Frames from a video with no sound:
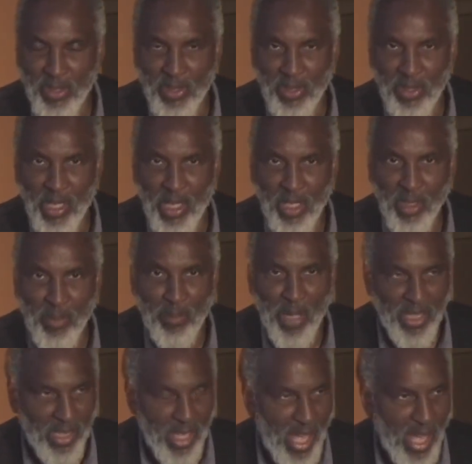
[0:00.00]
by
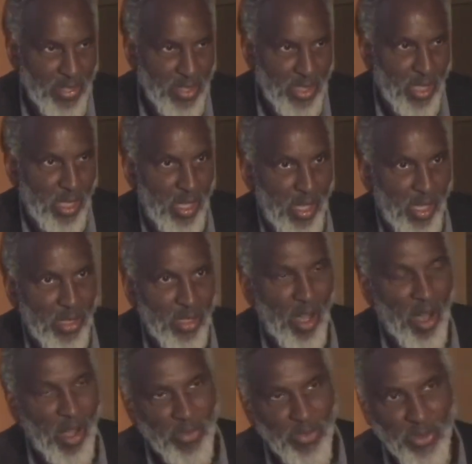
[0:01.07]
Katz, the
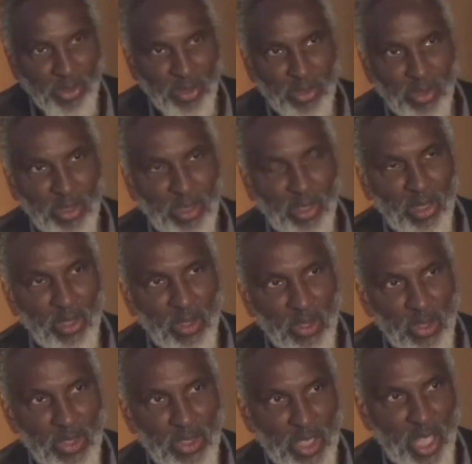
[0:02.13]
author
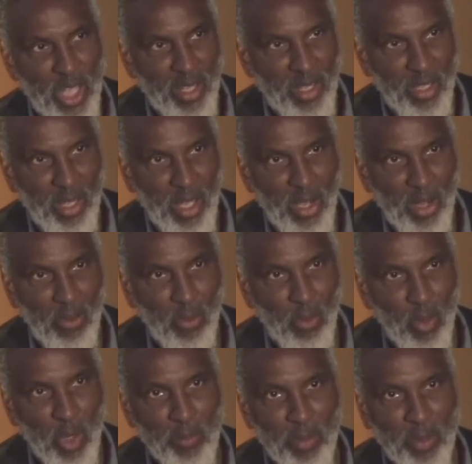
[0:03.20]
looks at
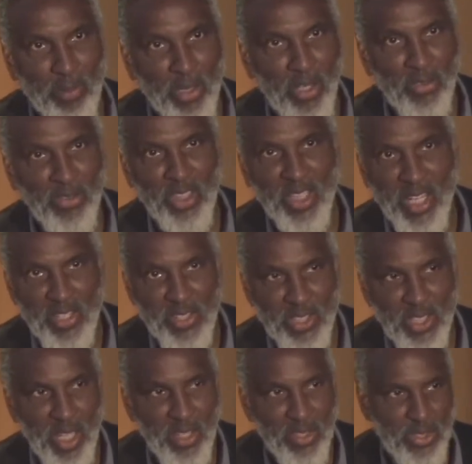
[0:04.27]
what propelled the United
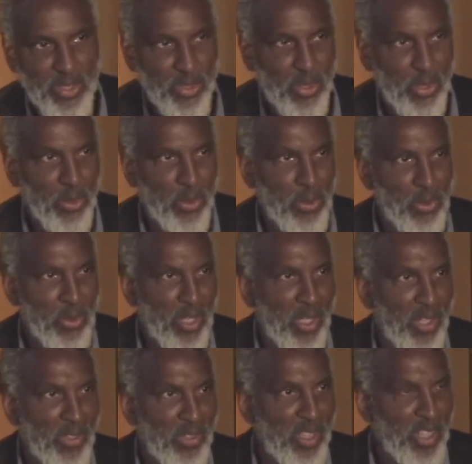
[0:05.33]
States to
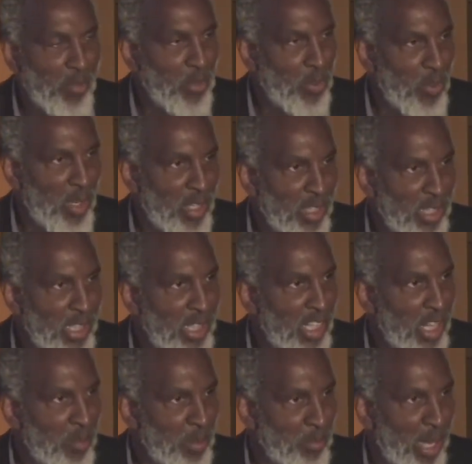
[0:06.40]
the #1
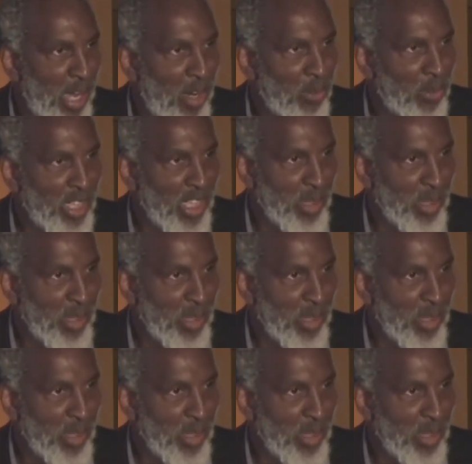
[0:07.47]
economic power at the